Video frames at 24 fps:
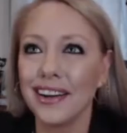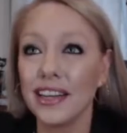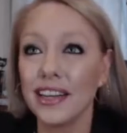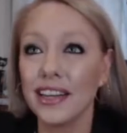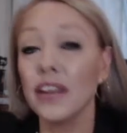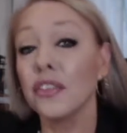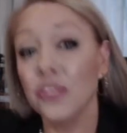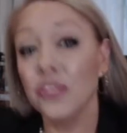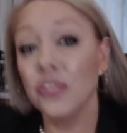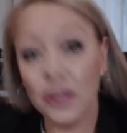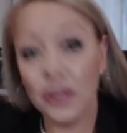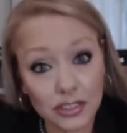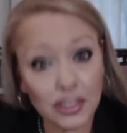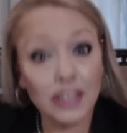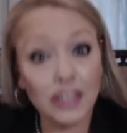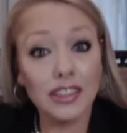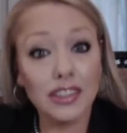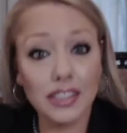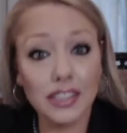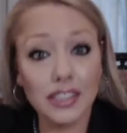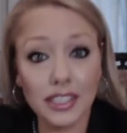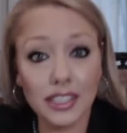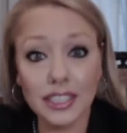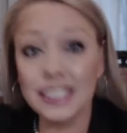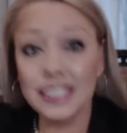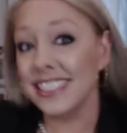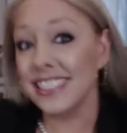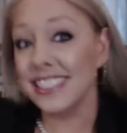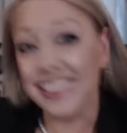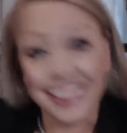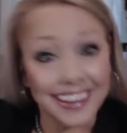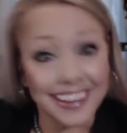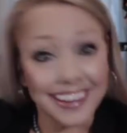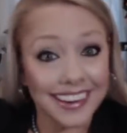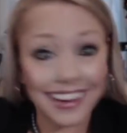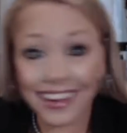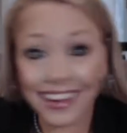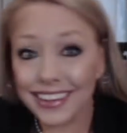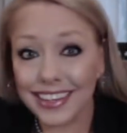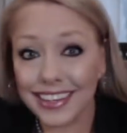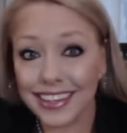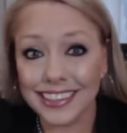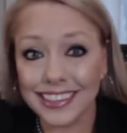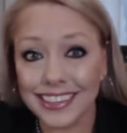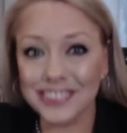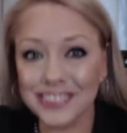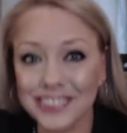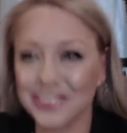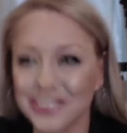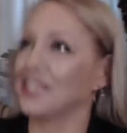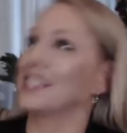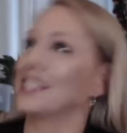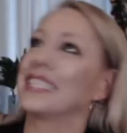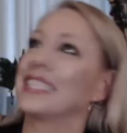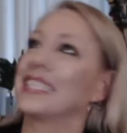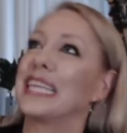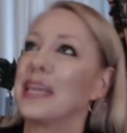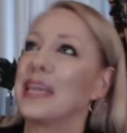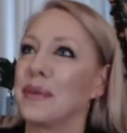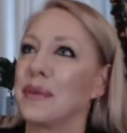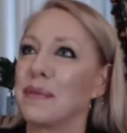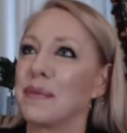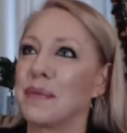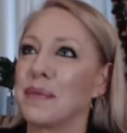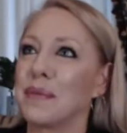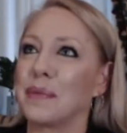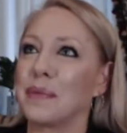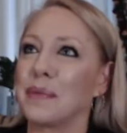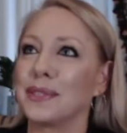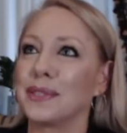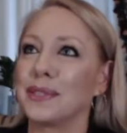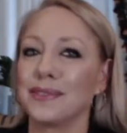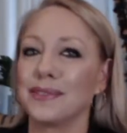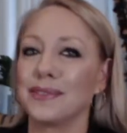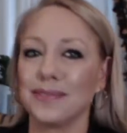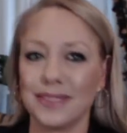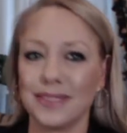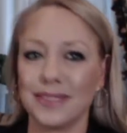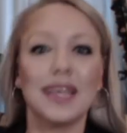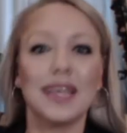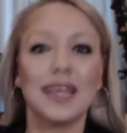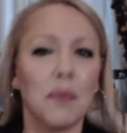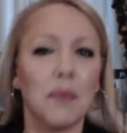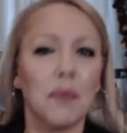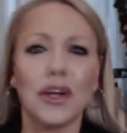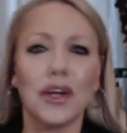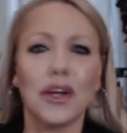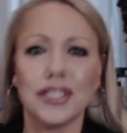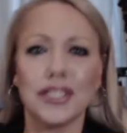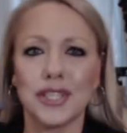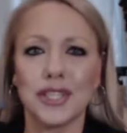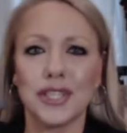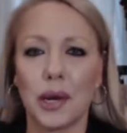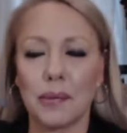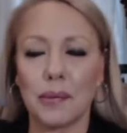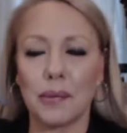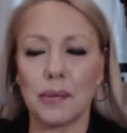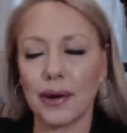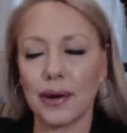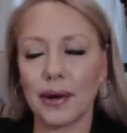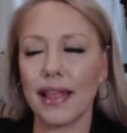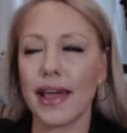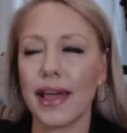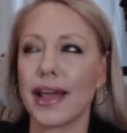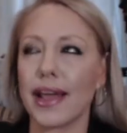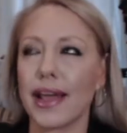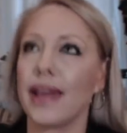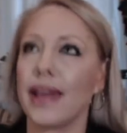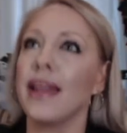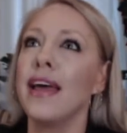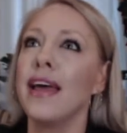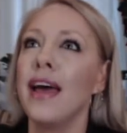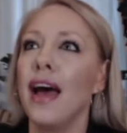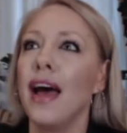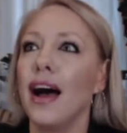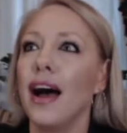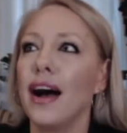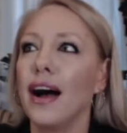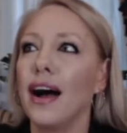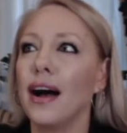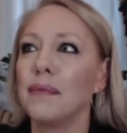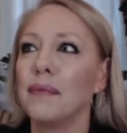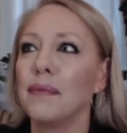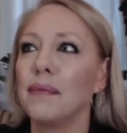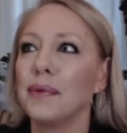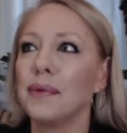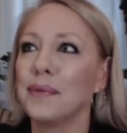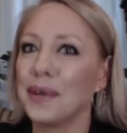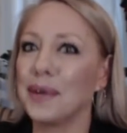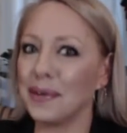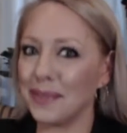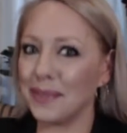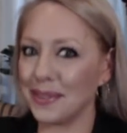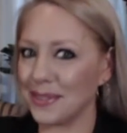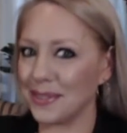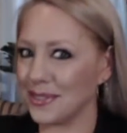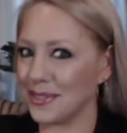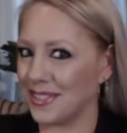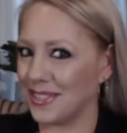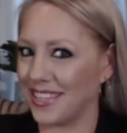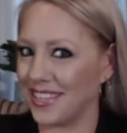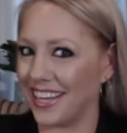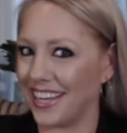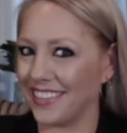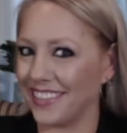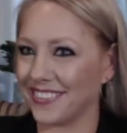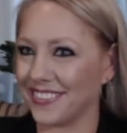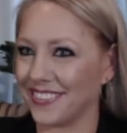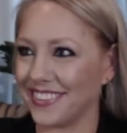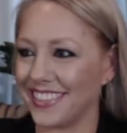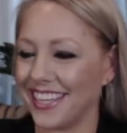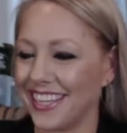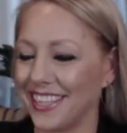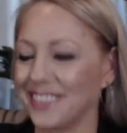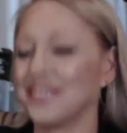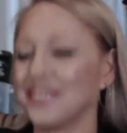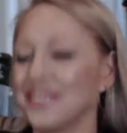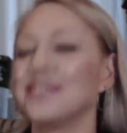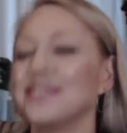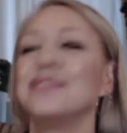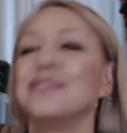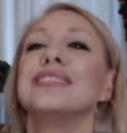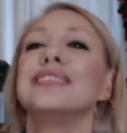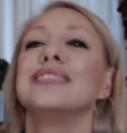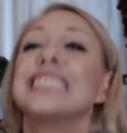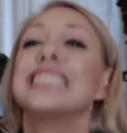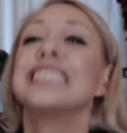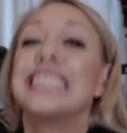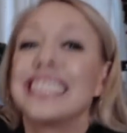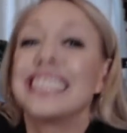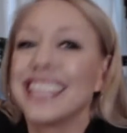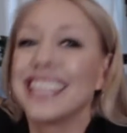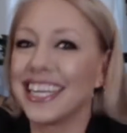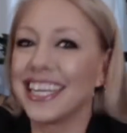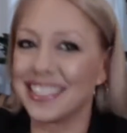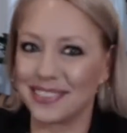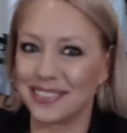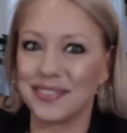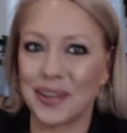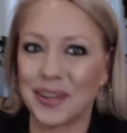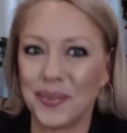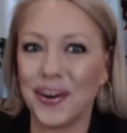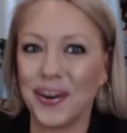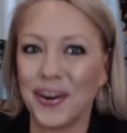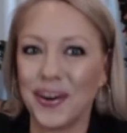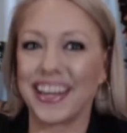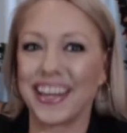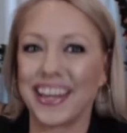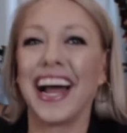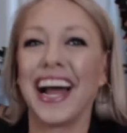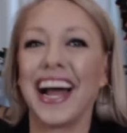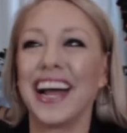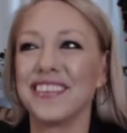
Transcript: Yeah, those are all good, sneaky ideas for keeping people somewhat sober. I like it. But what about those states where they've legalized marijuana?